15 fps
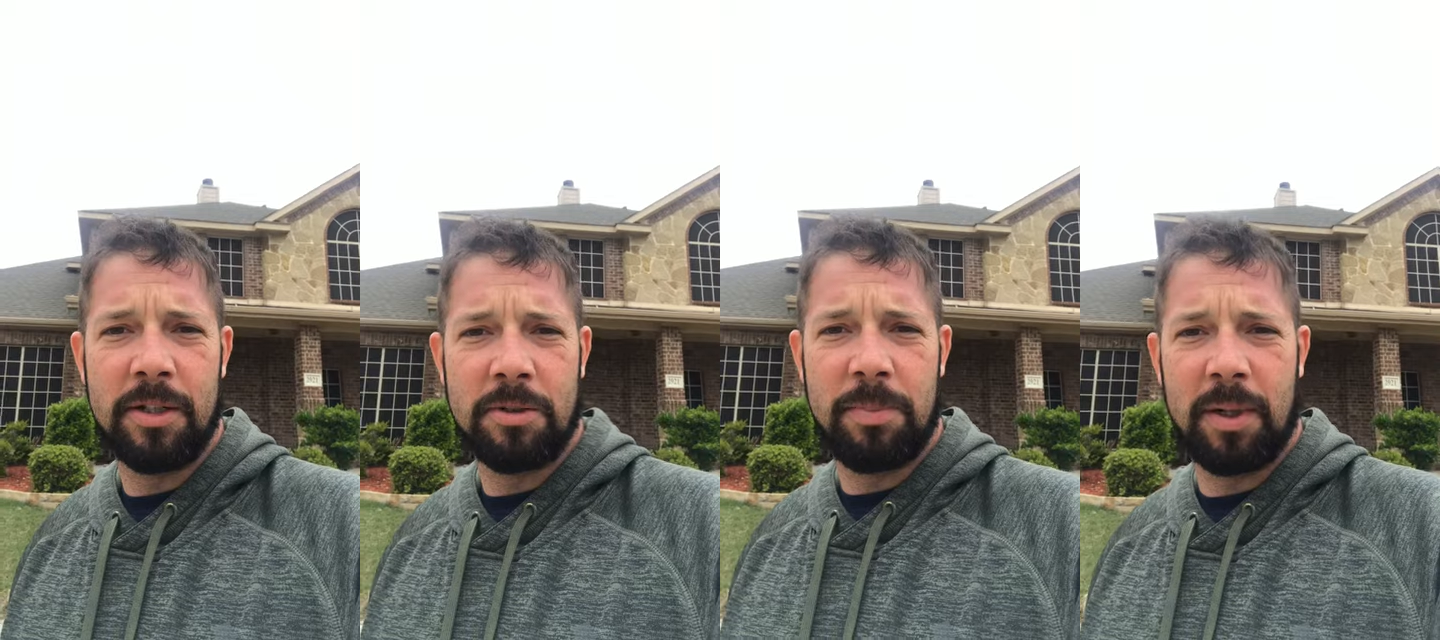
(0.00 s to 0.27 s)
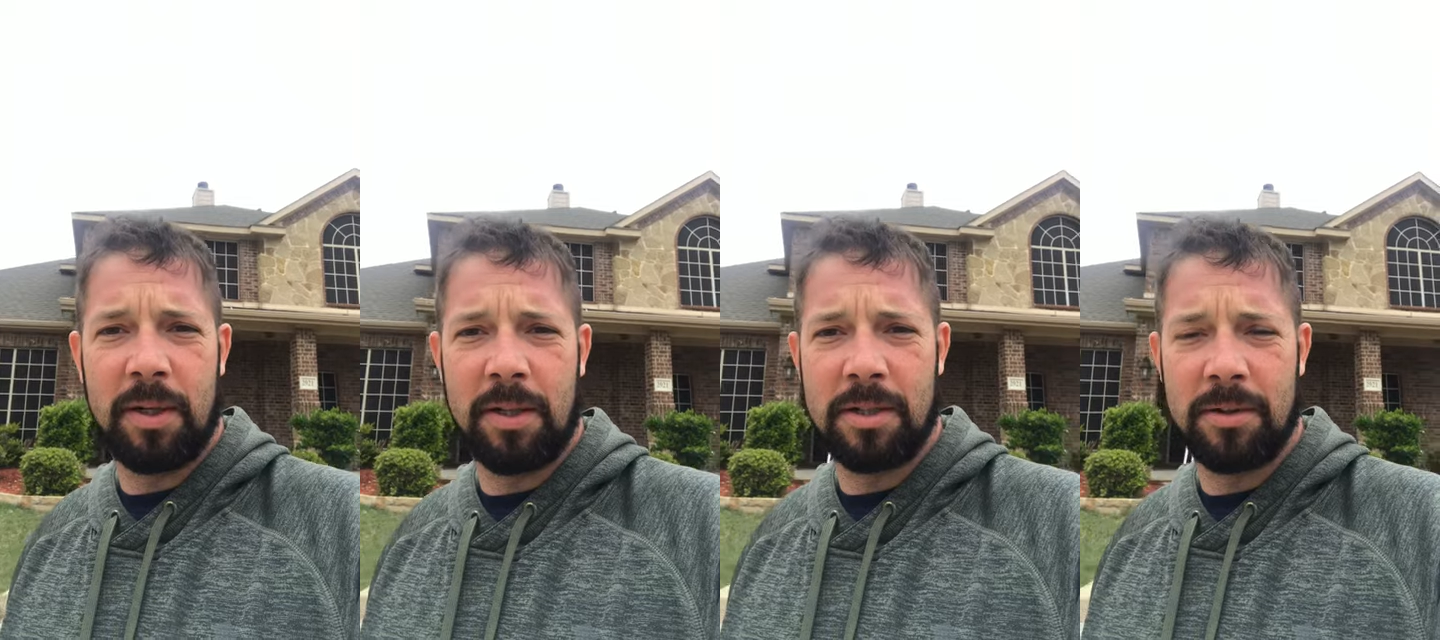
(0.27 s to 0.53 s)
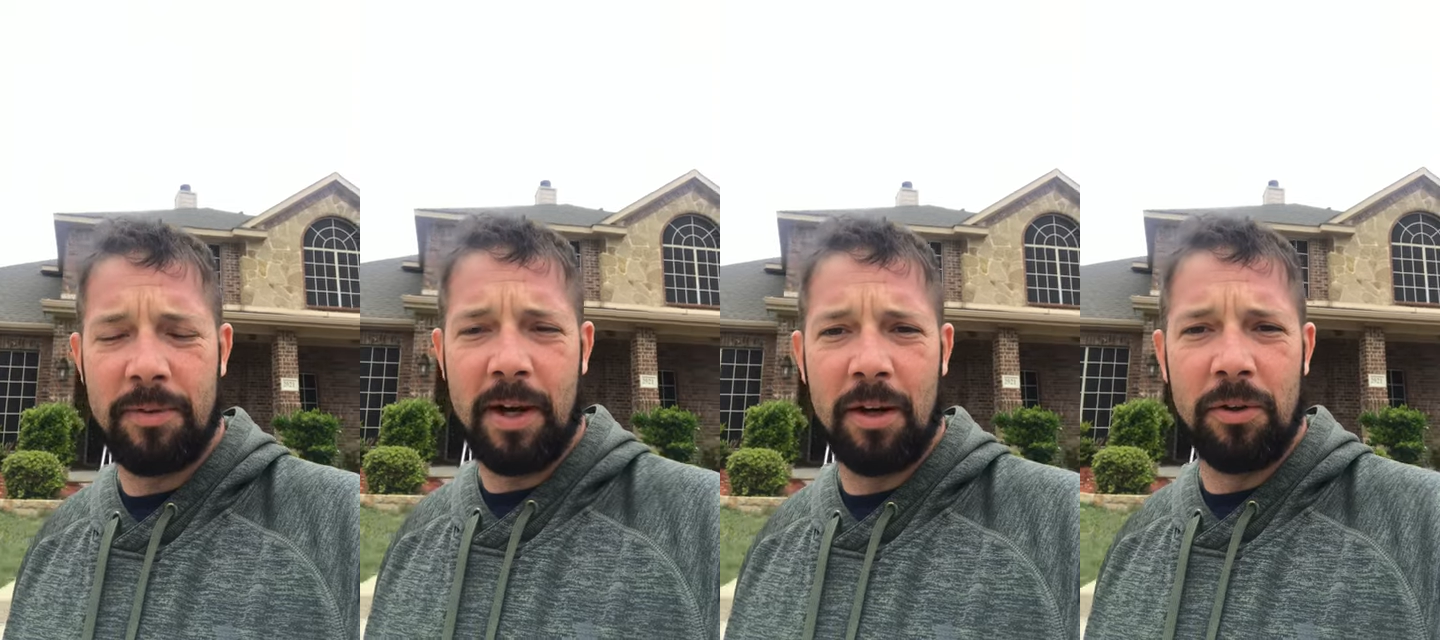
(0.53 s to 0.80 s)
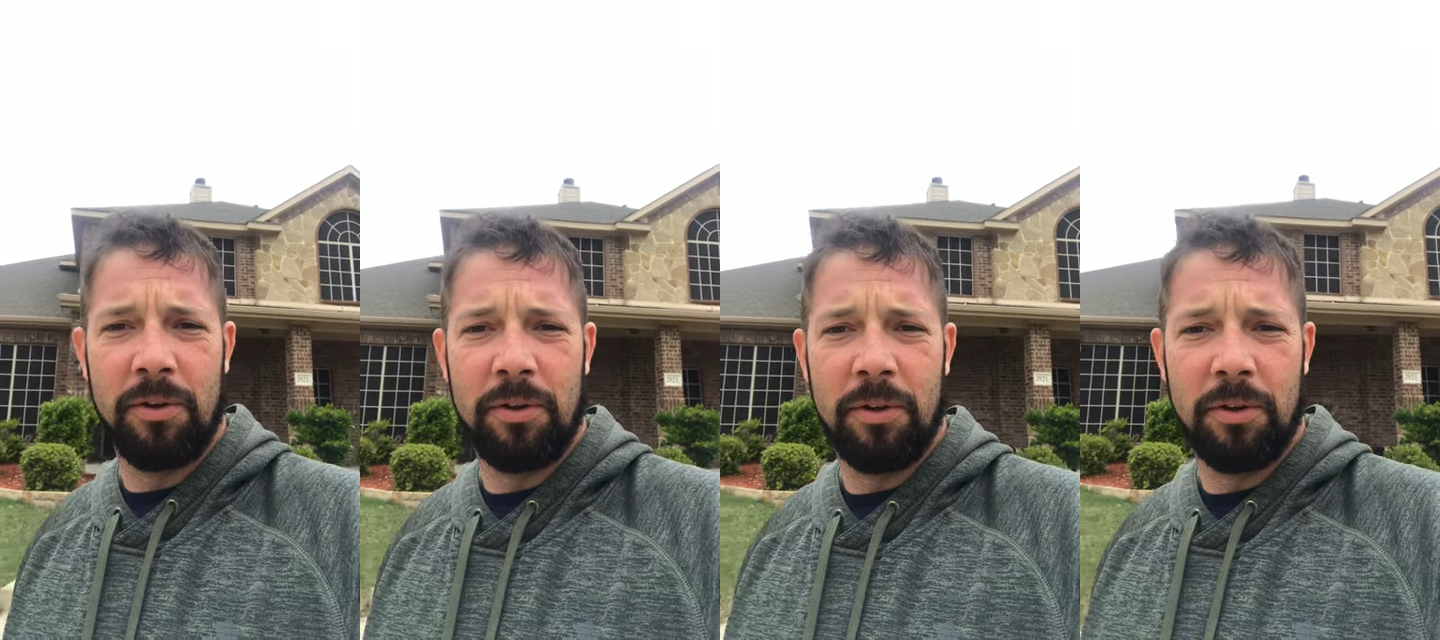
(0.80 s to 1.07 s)
just because of
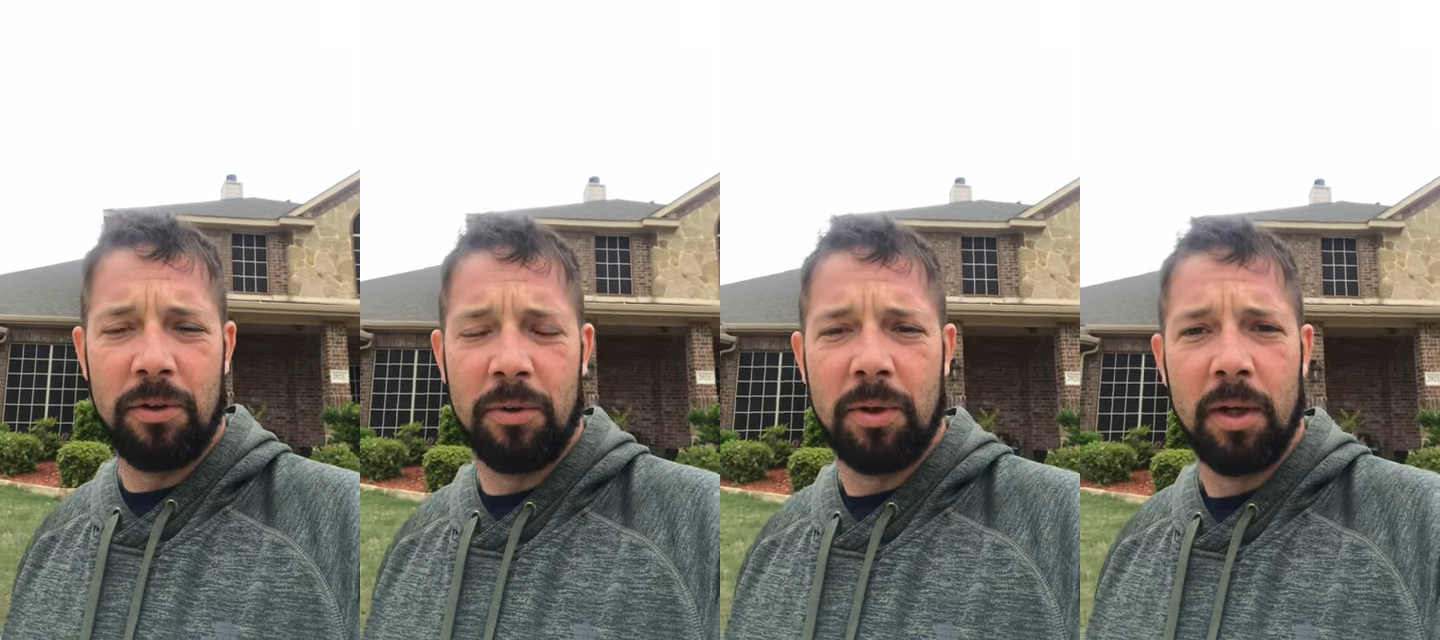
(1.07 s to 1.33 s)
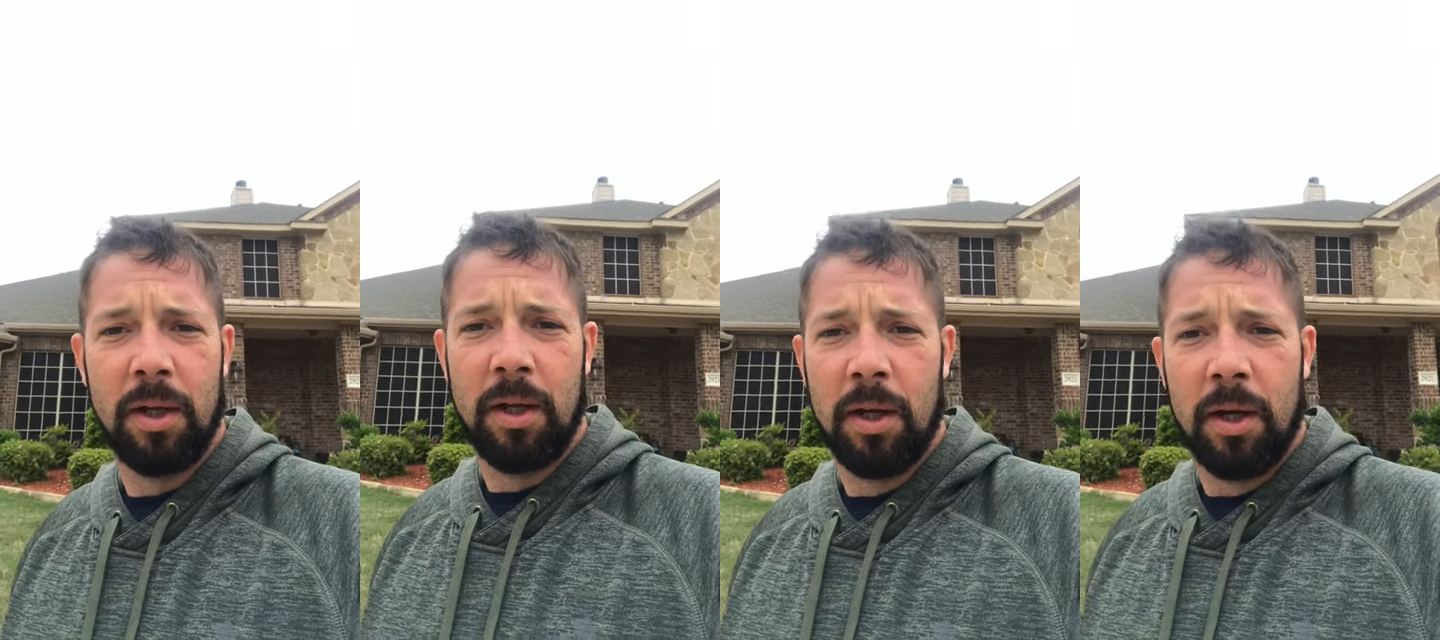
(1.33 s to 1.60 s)
how new